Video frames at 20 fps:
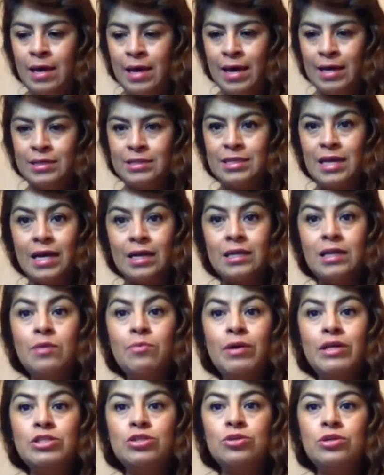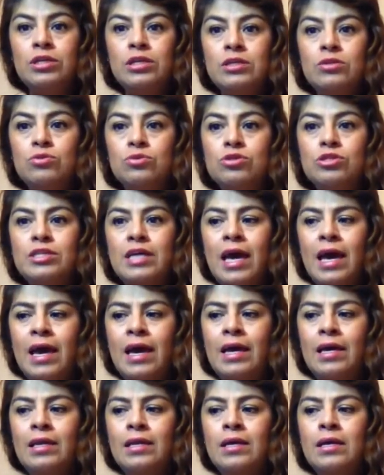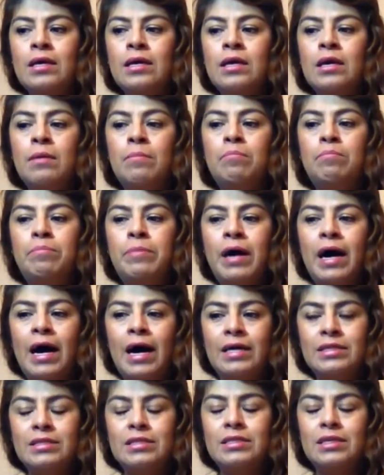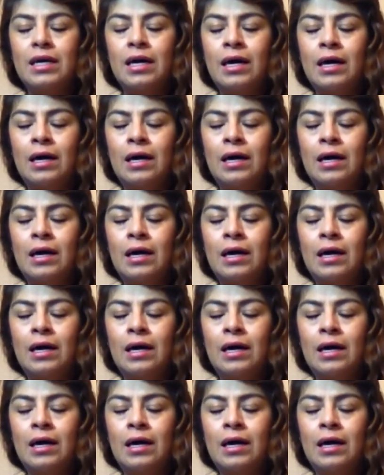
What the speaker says: exactly what you need to say, but